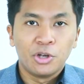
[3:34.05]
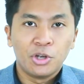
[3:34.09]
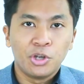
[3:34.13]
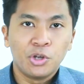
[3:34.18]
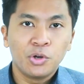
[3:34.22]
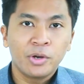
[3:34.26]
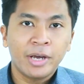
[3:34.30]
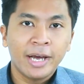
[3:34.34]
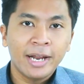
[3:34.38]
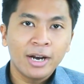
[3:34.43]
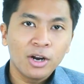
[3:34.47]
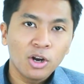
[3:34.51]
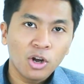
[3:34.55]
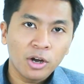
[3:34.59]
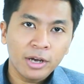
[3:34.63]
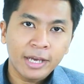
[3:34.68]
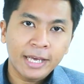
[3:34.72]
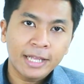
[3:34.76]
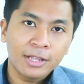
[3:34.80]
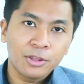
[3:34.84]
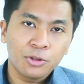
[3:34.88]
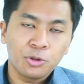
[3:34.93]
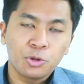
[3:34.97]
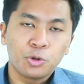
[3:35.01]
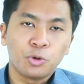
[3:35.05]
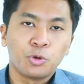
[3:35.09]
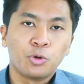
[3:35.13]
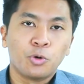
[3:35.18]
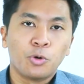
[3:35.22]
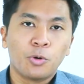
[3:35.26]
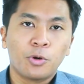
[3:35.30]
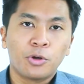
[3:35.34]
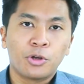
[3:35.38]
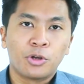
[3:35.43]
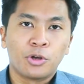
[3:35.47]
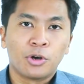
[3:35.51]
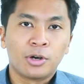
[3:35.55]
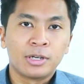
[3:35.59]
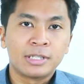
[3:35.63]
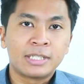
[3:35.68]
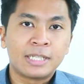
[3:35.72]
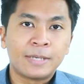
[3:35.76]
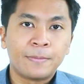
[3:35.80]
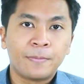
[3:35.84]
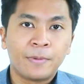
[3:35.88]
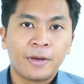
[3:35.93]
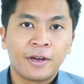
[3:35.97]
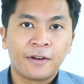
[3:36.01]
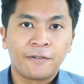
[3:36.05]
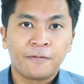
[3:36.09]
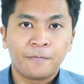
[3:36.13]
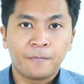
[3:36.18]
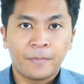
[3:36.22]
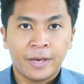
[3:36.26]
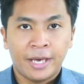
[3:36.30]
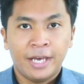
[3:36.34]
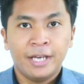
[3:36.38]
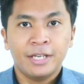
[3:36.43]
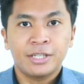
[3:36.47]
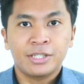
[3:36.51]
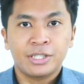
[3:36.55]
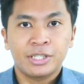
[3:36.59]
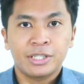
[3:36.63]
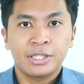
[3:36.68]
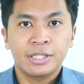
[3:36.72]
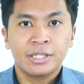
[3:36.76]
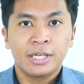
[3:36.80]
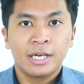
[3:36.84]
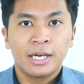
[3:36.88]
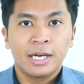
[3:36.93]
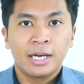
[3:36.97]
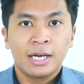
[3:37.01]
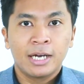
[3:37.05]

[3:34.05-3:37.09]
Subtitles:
You can log into your CPF page,